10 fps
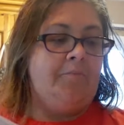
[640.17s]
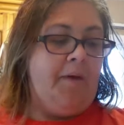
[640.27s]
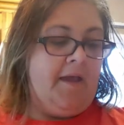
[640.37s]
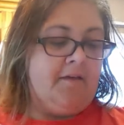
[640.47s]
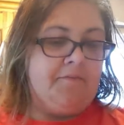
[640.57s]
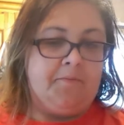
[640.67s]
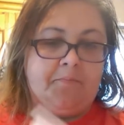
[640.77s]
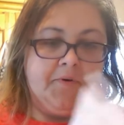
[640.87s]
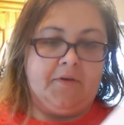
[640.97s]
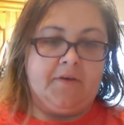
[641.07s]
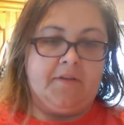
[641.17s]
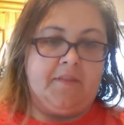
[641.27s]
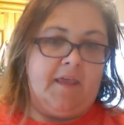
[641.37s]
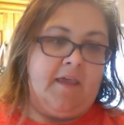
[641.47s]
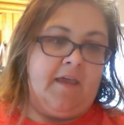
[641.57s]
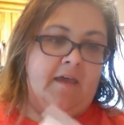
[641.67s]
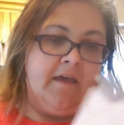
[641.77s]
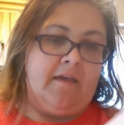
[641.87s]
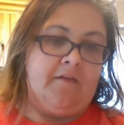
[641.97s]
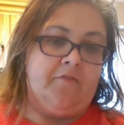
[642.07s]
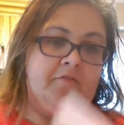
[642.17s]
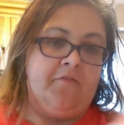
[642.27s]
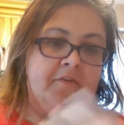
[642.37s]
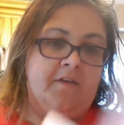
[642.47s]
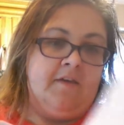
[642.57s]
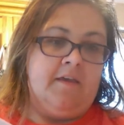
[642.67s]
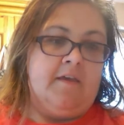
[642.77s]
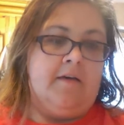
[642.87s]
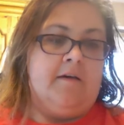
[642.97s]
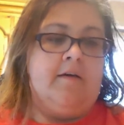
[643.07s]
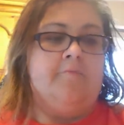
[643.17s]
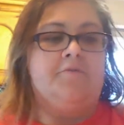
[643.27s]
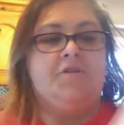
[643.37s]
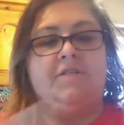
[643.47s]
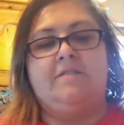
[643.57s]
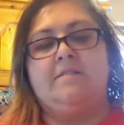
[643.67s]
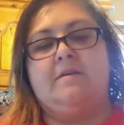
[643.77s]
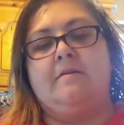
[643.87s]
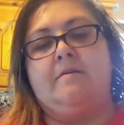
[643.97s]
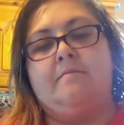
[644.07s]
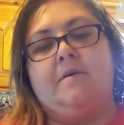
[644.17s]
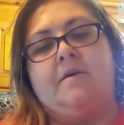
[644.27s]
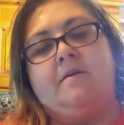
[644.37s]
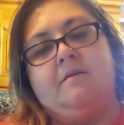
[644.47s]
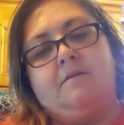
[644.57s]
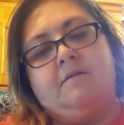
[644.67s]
at the back of the book, they have just some